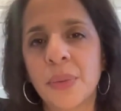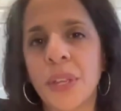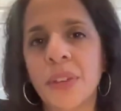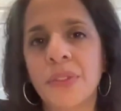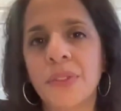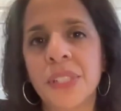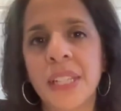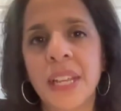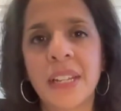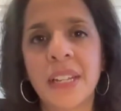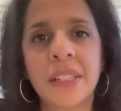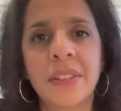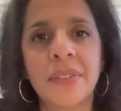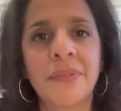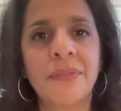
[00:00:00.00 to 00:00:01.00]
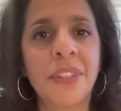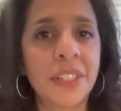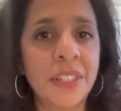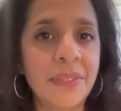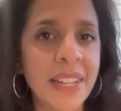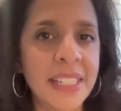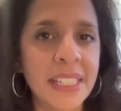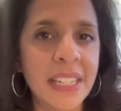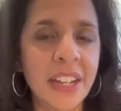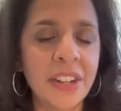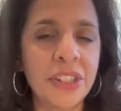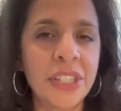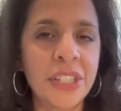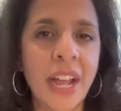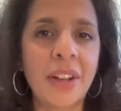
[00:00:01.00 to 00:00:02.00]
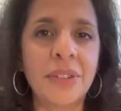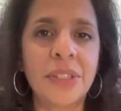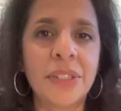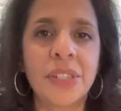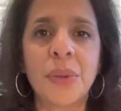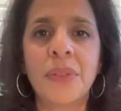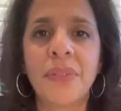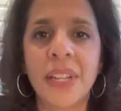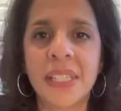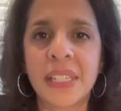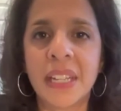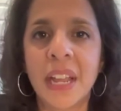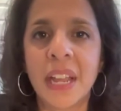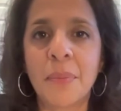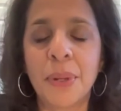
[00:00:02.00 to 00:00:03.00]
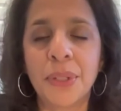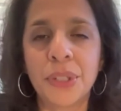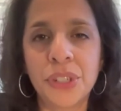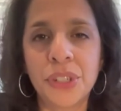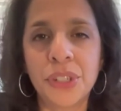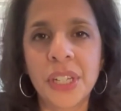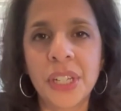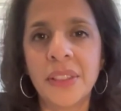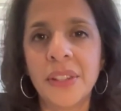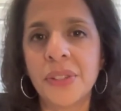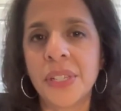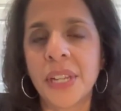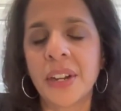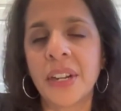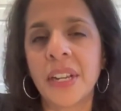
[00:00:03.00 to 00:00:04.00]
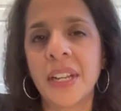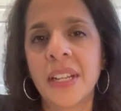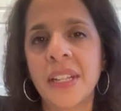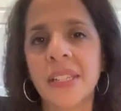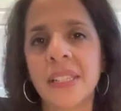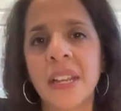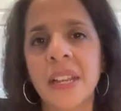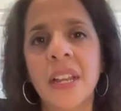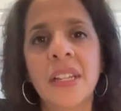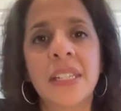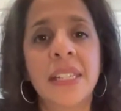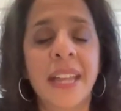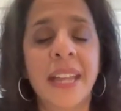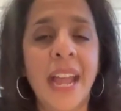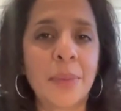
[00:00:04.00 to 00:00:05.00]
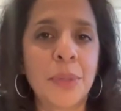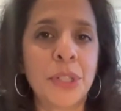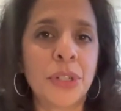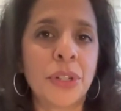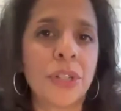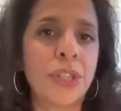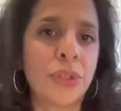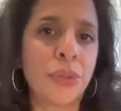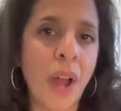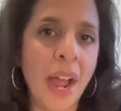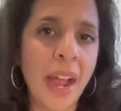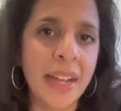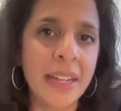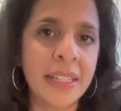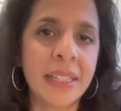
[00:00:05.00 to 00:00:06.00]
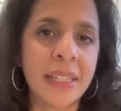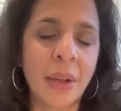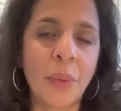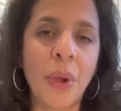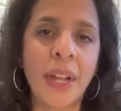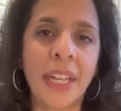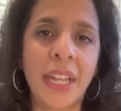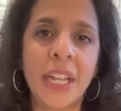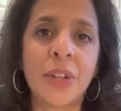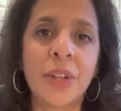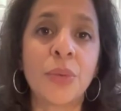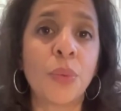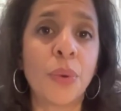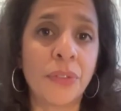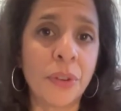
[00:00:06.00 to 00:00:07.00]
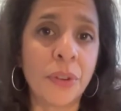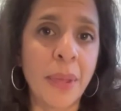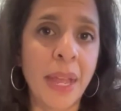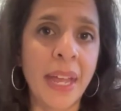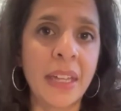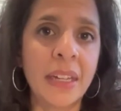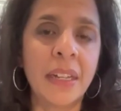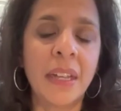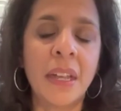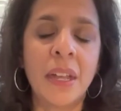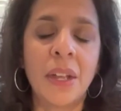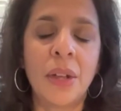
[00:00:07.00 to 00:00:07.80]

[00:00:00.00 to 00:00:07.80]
We've sent field investigators out to investigate pollution in those areas to capture a dry San Joaquin riverbed,